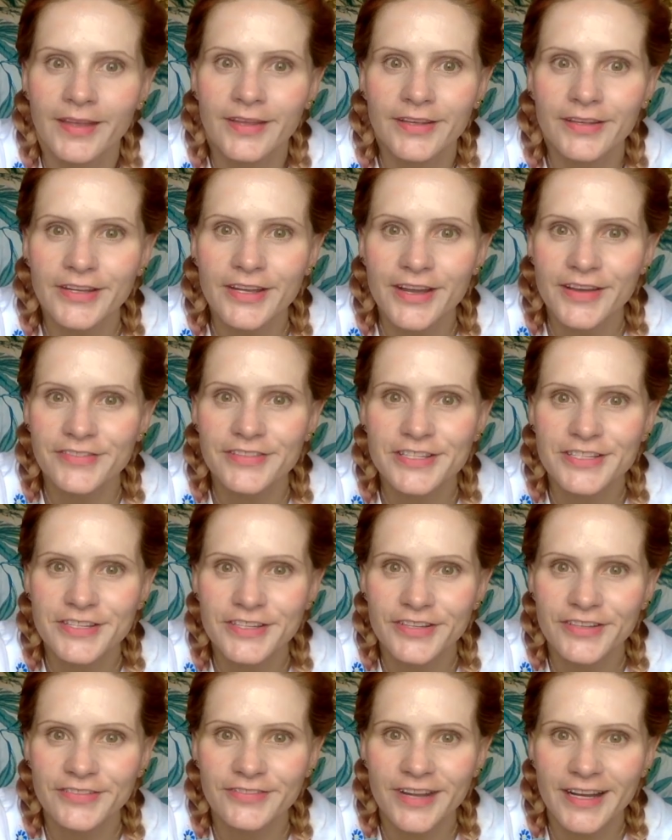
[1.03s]
Good
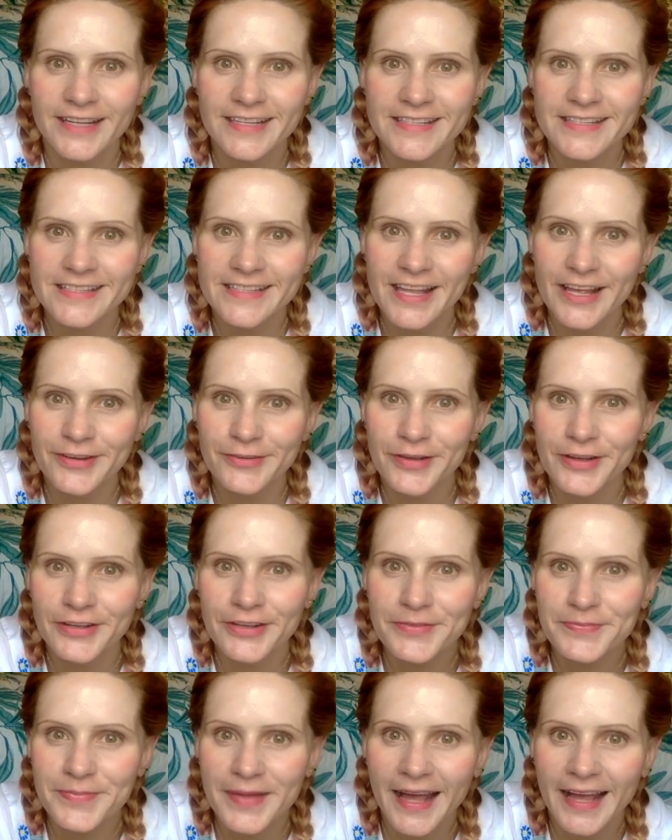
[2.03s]
afternoon runners and
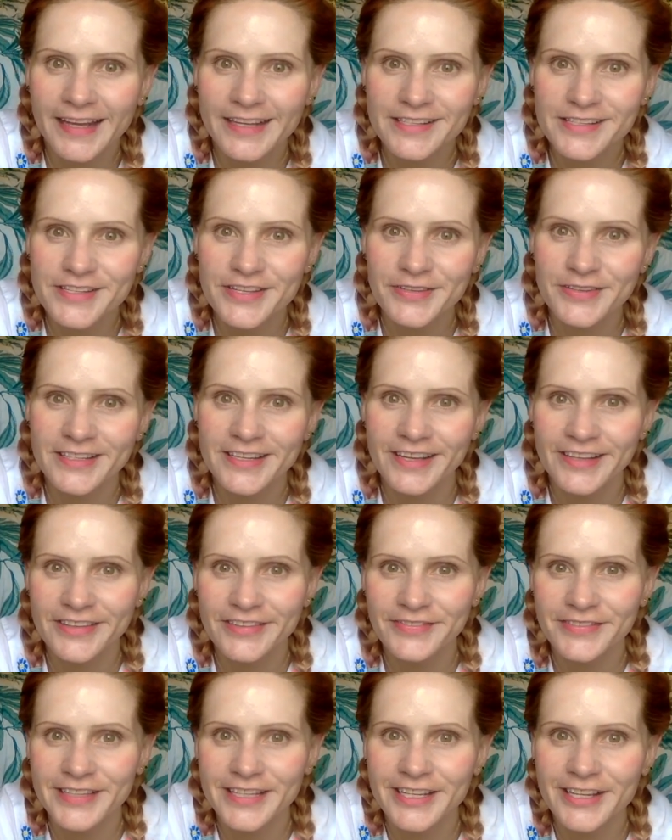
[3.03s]
welcome back to another
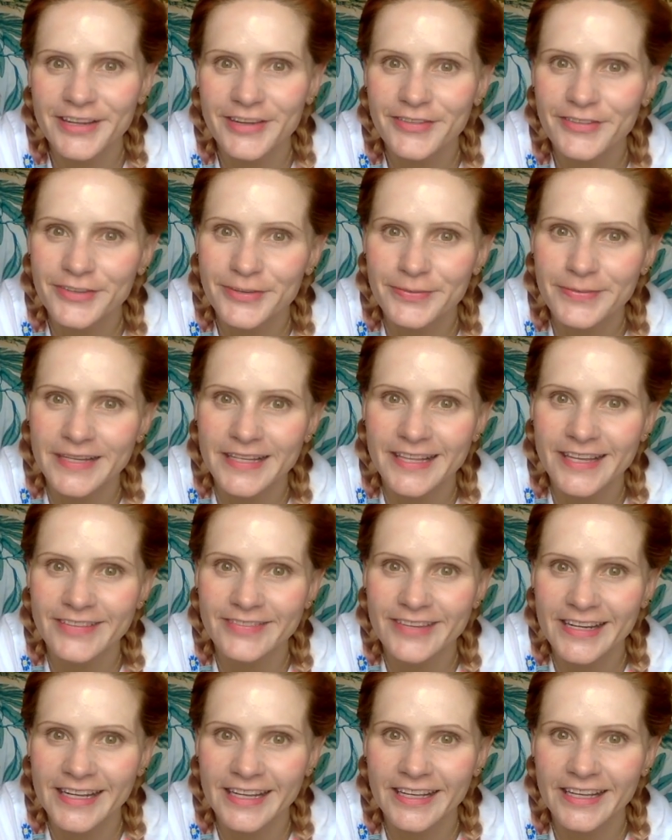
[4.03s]
video from me, that
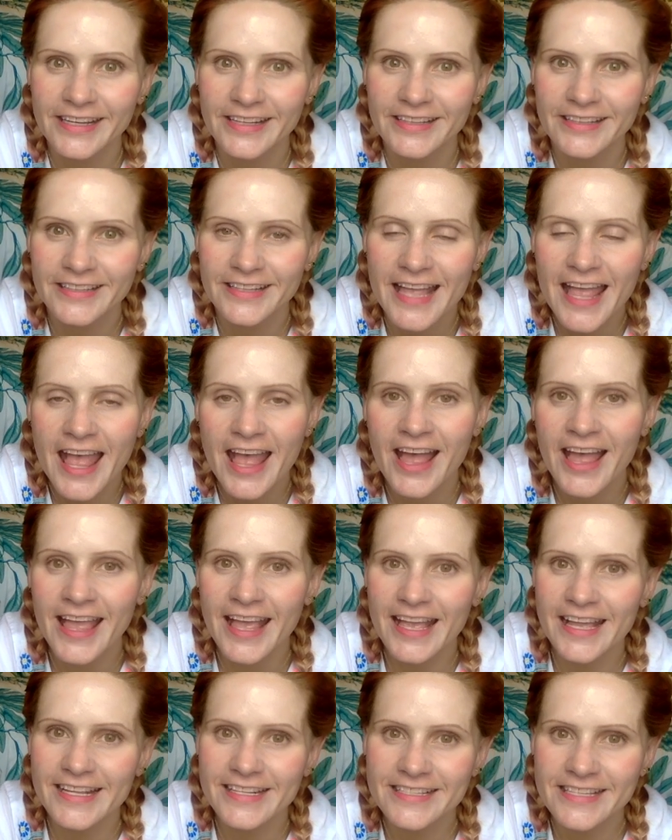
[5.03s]
running girl.
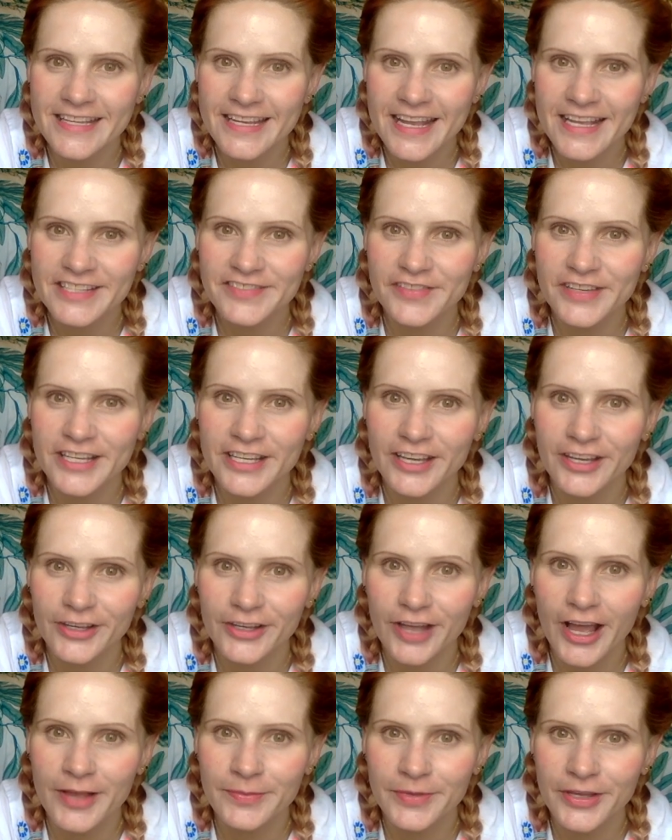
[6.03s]
In today's video
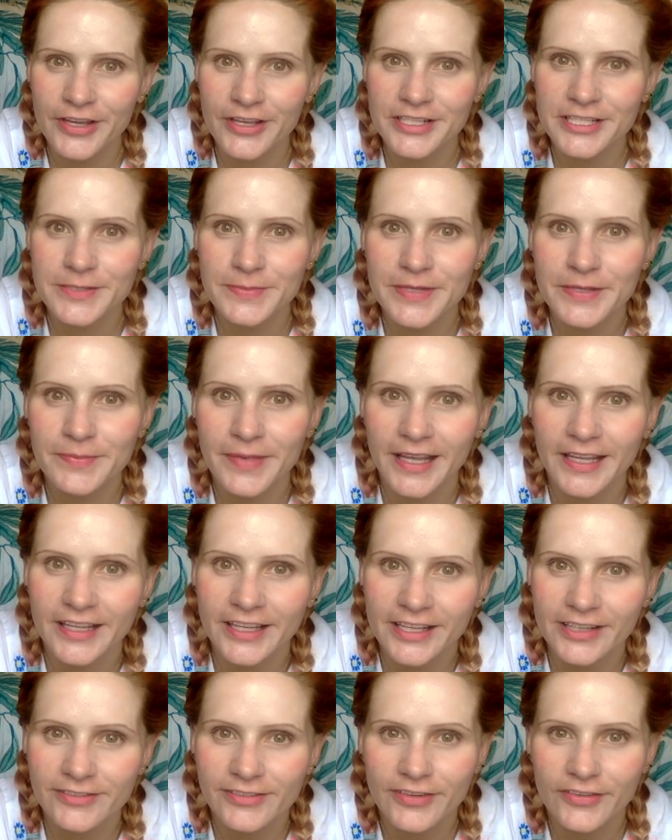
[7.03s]
I'm going to be
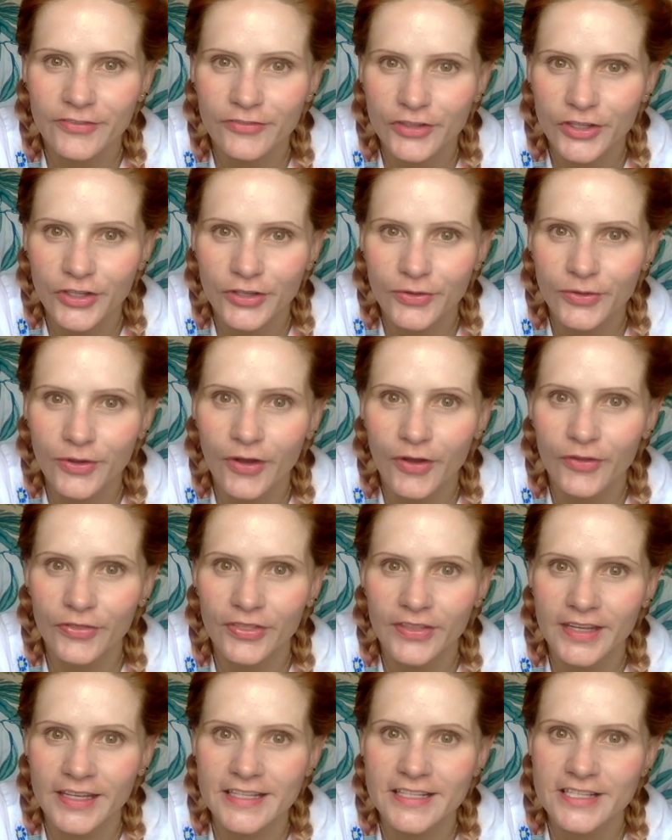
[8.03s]
making a review on
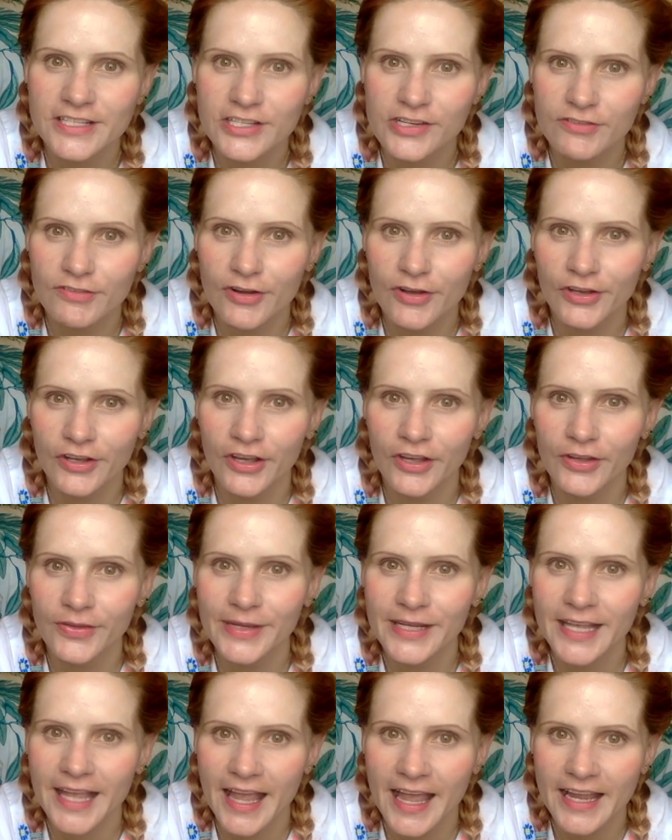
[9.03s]
the Sirocco
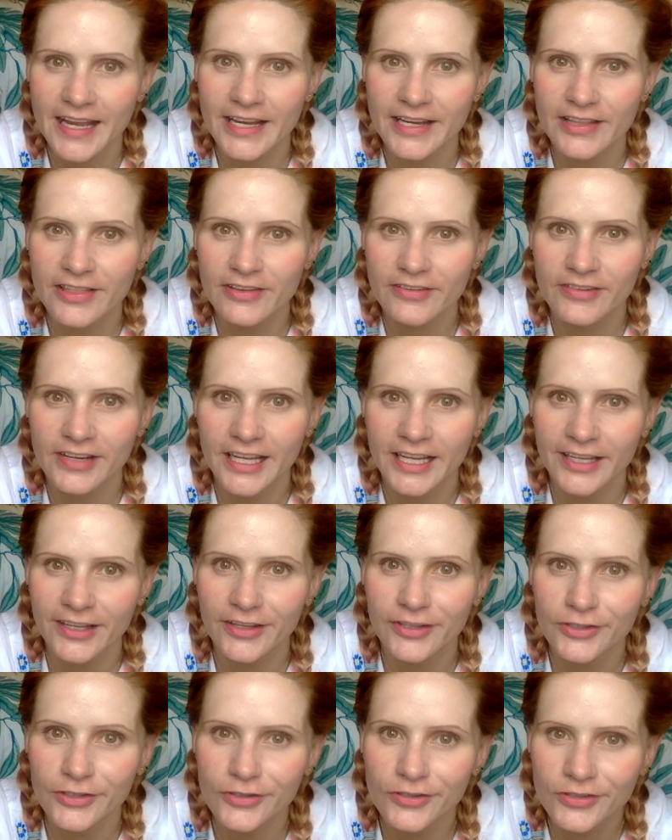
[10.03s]
K3
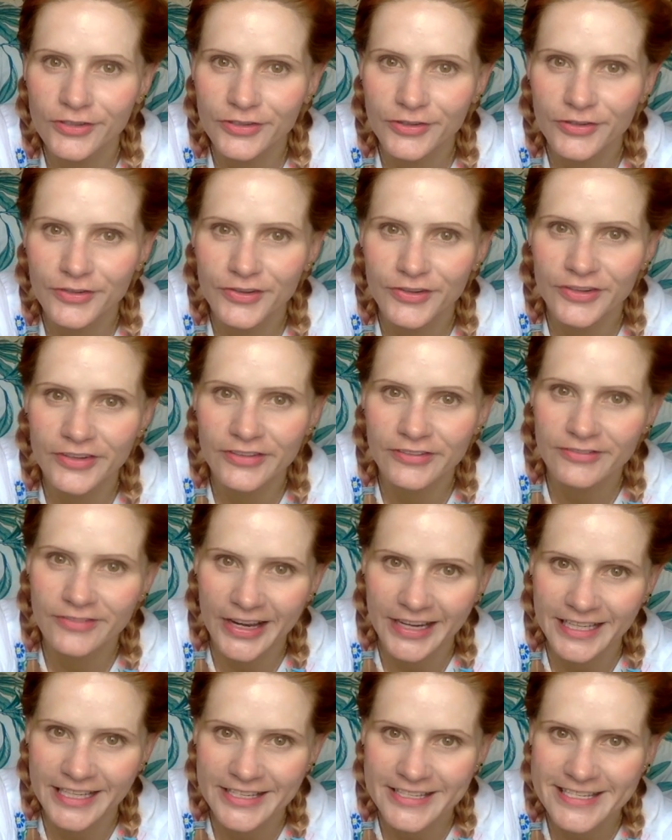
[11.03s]
Unicorn
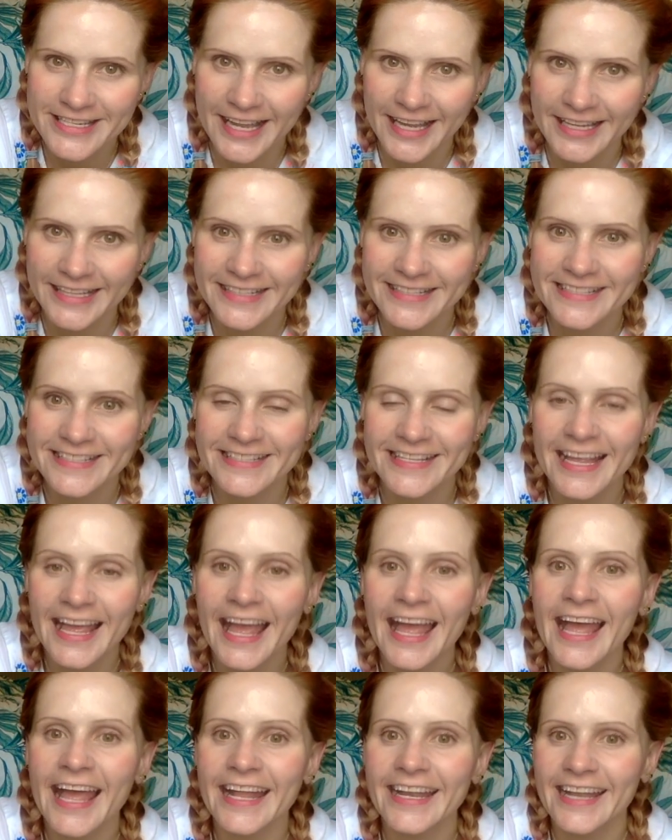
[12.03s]
running shades.
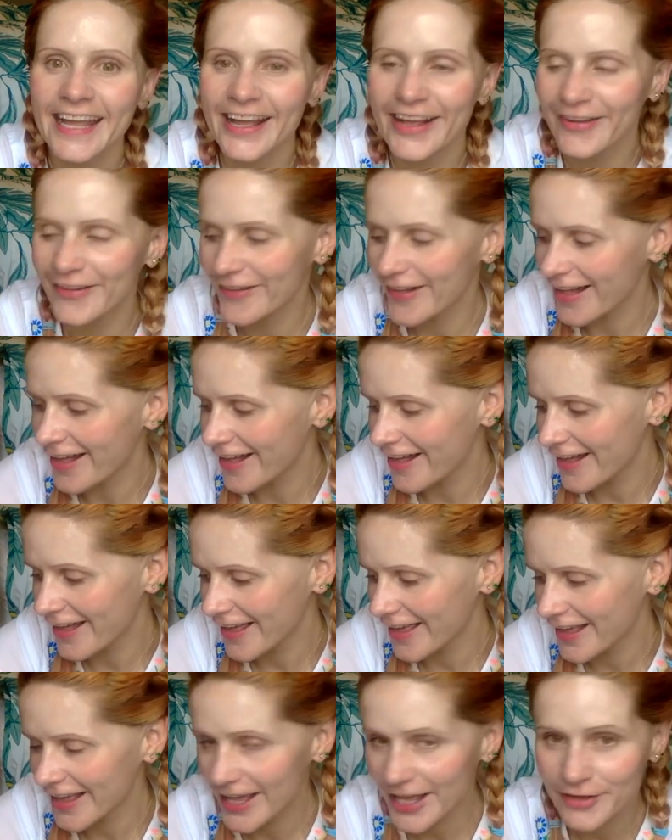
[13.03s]
Now
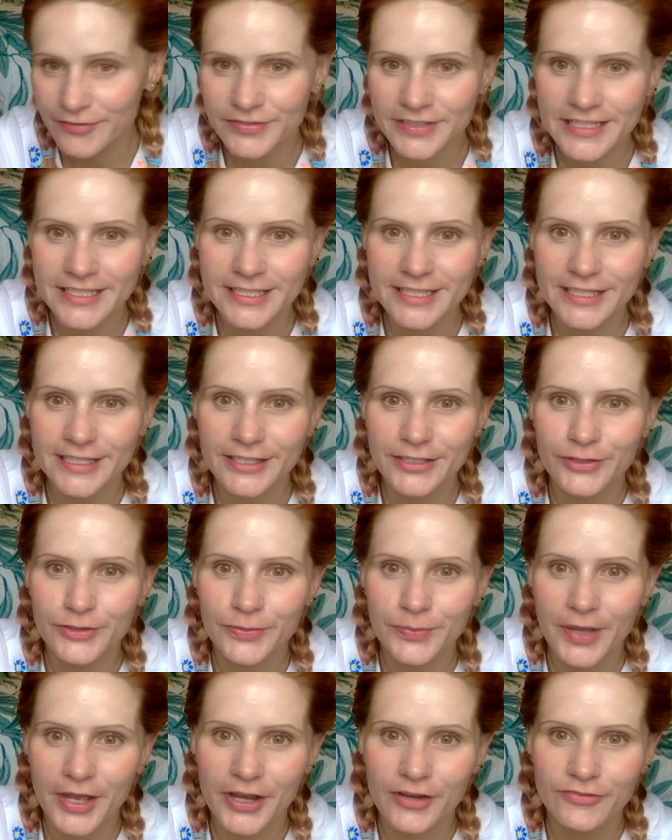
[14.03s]
I have needed a new
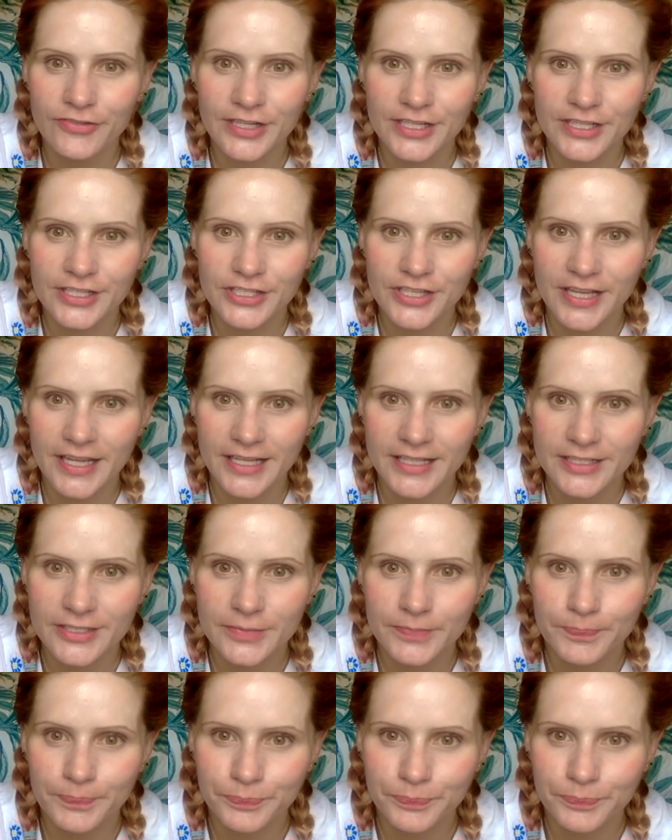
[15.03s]
pair of running shades